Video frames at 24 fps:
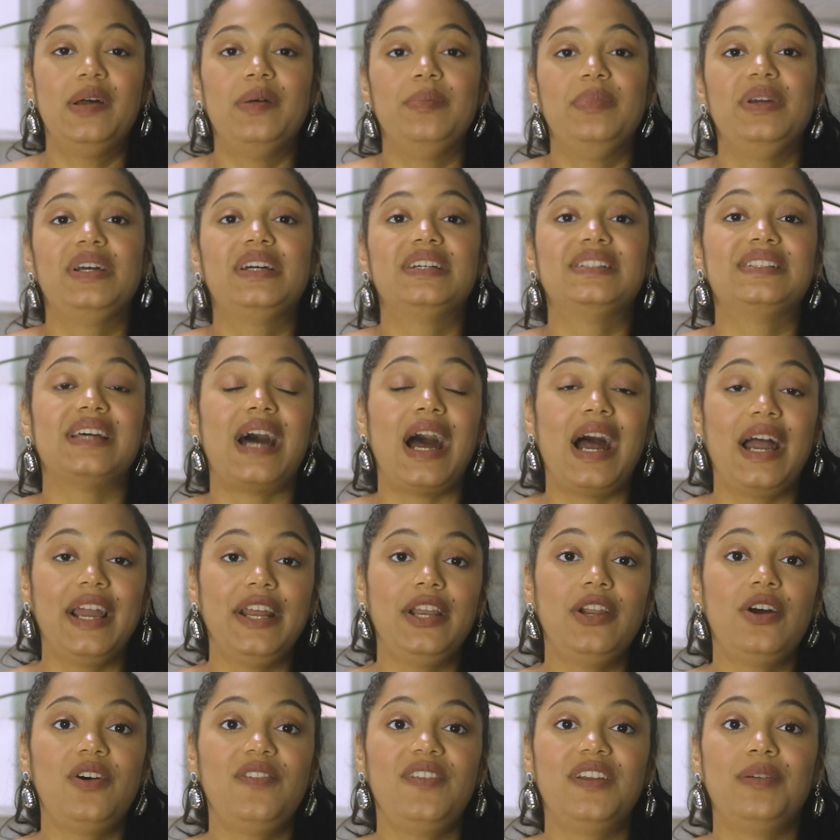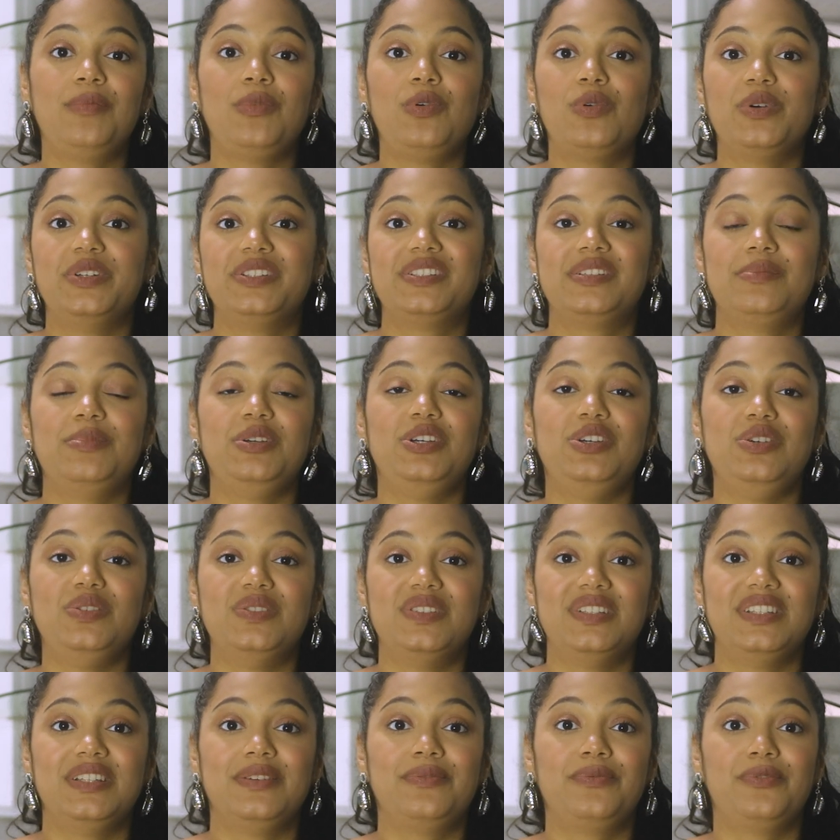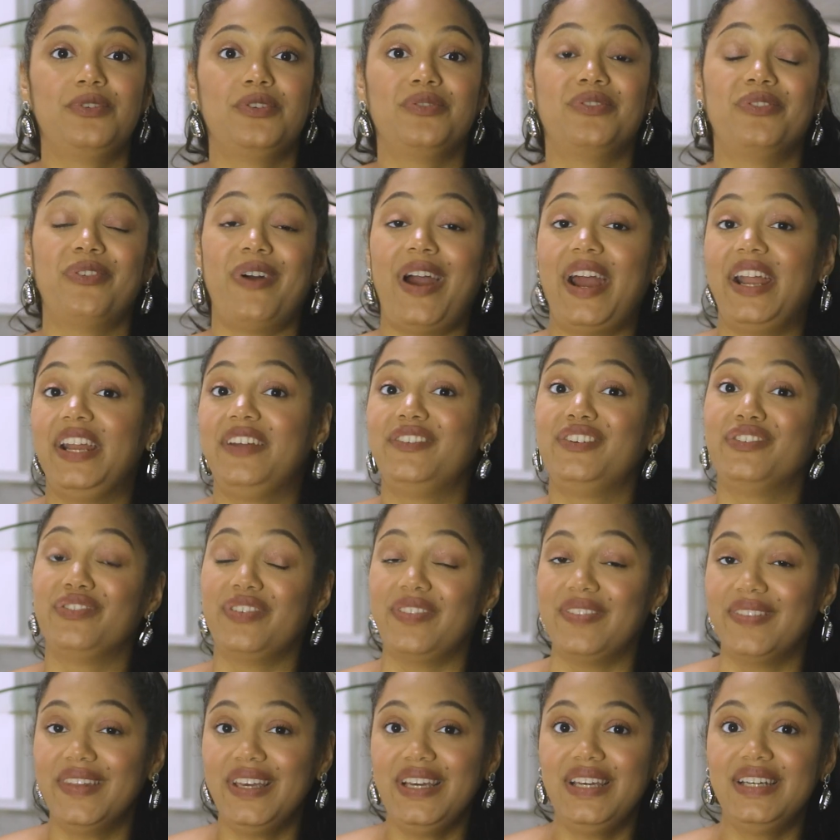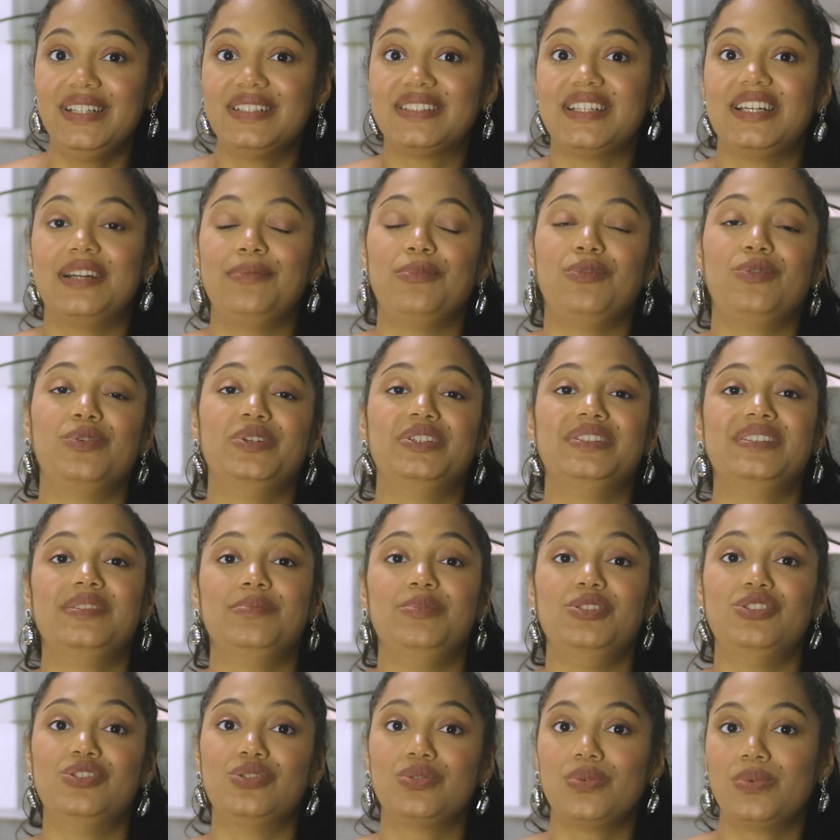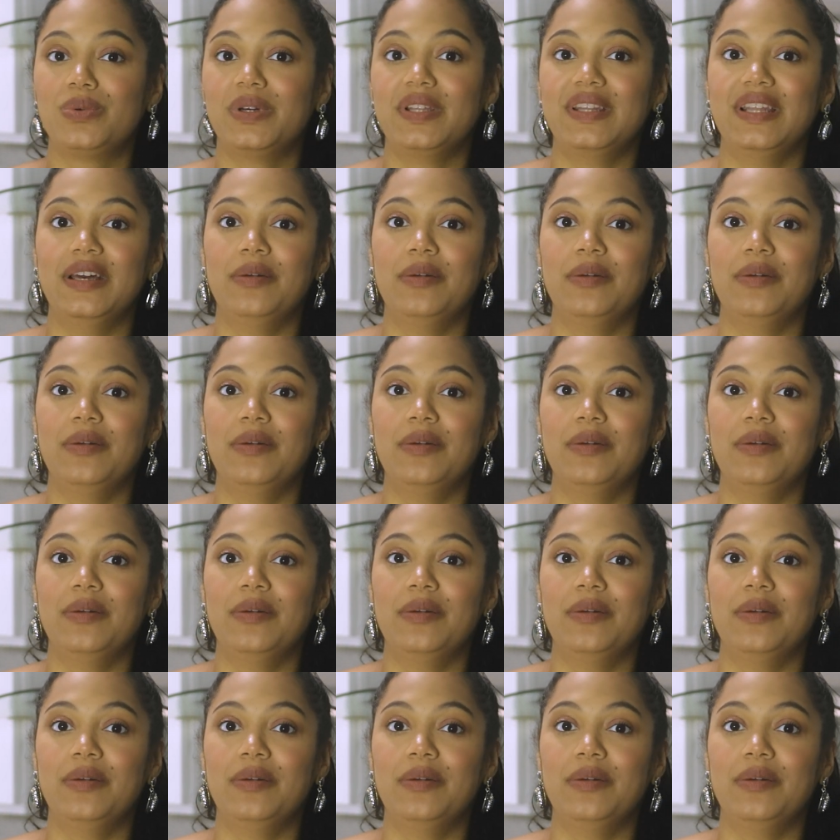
because I know that I'm going to be using them for a variety of different things and I'm going to be storing